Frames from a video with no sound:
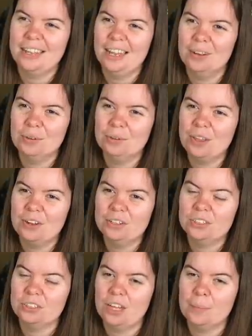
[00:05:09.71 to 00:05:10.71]
I would rather
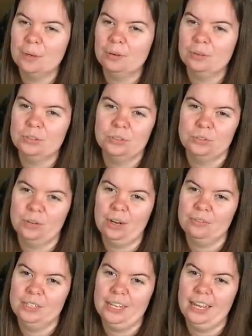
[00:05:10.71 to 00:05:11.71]
stop at a grocery store
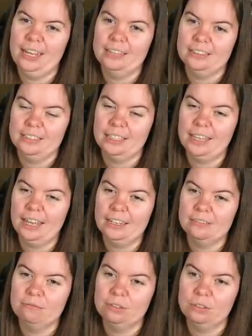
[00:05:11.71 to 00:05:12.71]
every day to
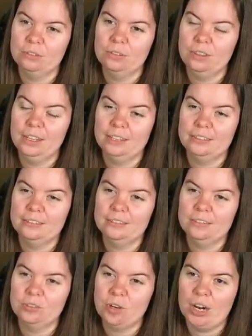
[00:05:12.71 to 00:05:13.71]
get food than
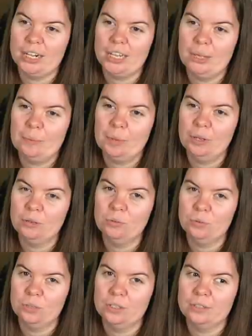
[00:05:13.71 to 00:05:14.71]
try to keep a
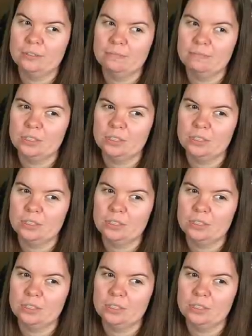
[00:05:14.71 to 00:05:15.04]
cooler